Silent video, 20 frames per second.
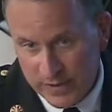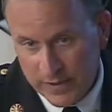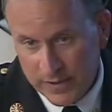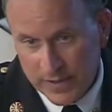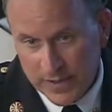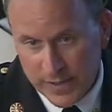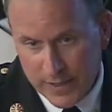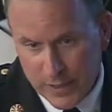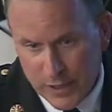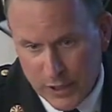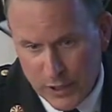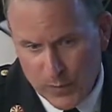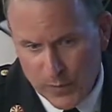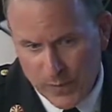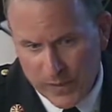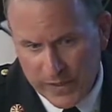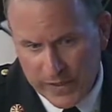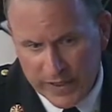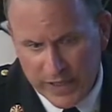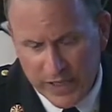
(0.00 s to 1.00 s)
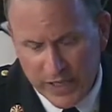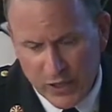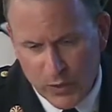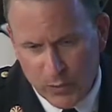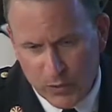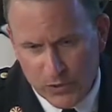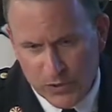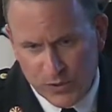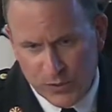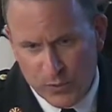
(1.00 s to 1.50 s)
And again, the
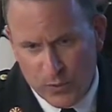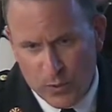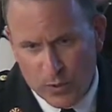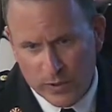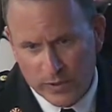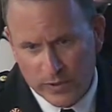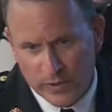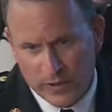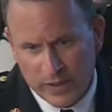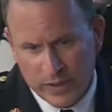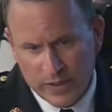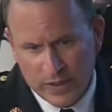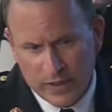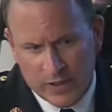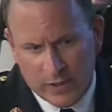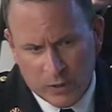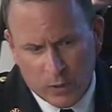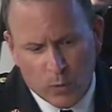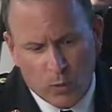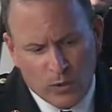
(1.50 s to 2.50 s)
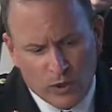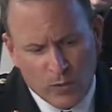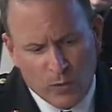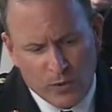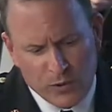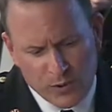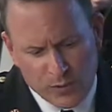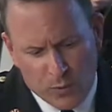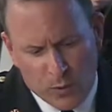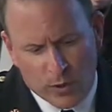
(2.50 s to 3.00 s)
most important, or one of the
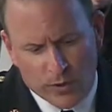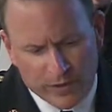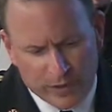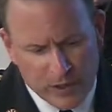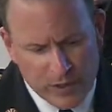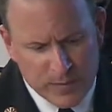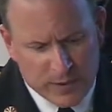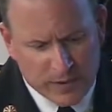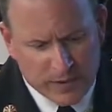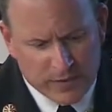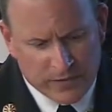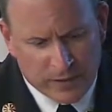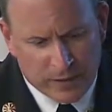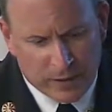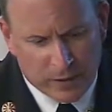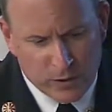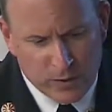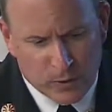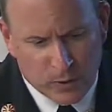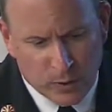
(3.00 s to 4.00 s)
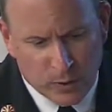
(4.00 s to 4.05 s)
most important things about the Fire Explorer